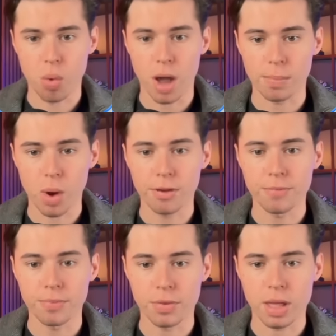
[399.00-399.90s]
to one point
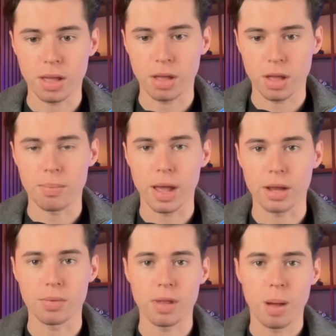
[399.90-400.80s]
one five to make
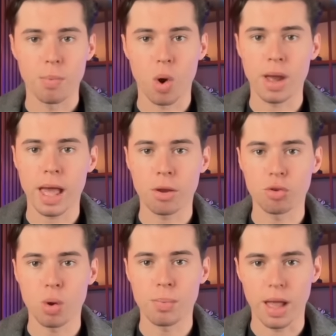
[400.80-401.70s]
it sound more
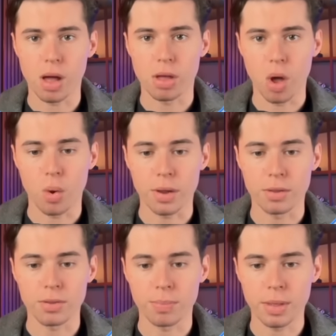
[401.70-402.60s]
natural, and I'll lower the
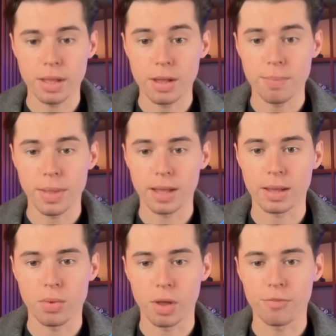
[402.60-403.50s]
stability a bit
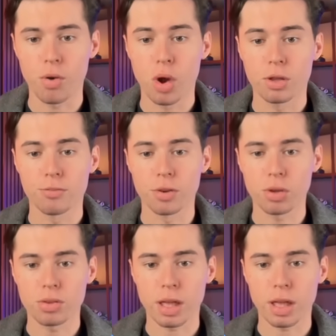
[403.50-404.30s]
so the voice feels